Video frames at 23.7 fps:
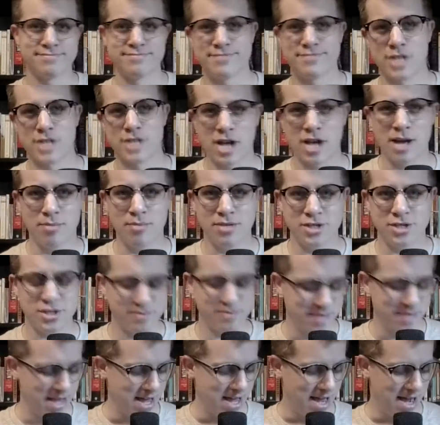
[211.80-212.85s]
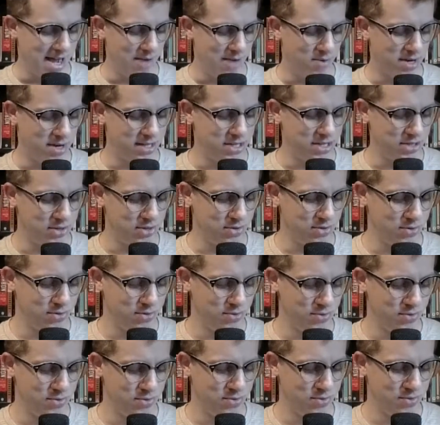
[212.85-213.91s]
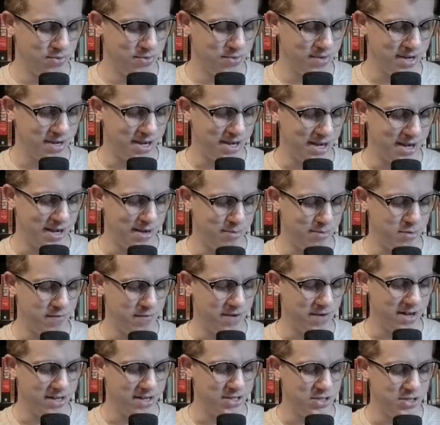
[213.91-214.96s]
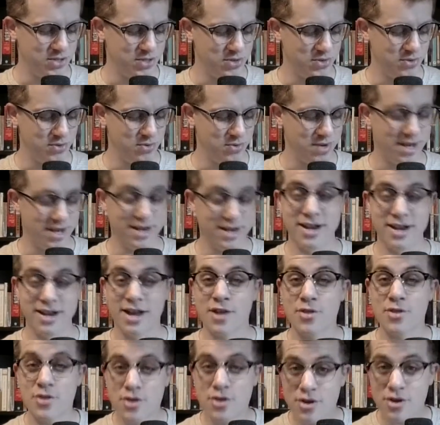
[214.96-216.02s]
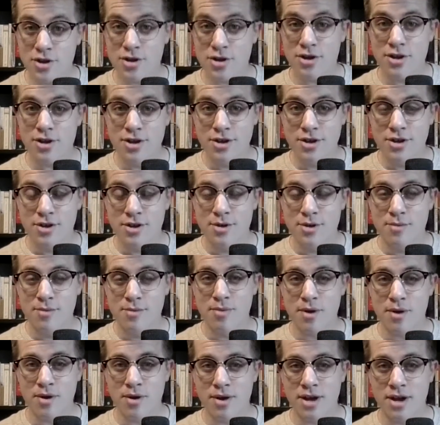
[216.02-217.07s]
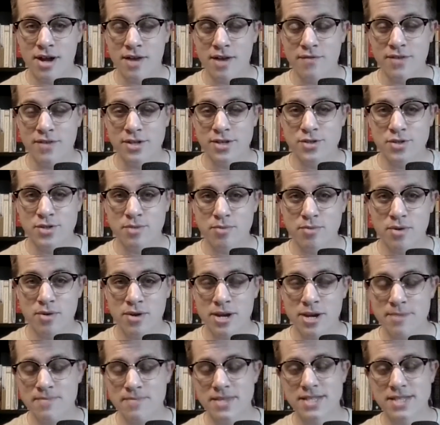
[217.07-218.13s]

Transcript: accomplished, I wanted to move it on to another feature of the program.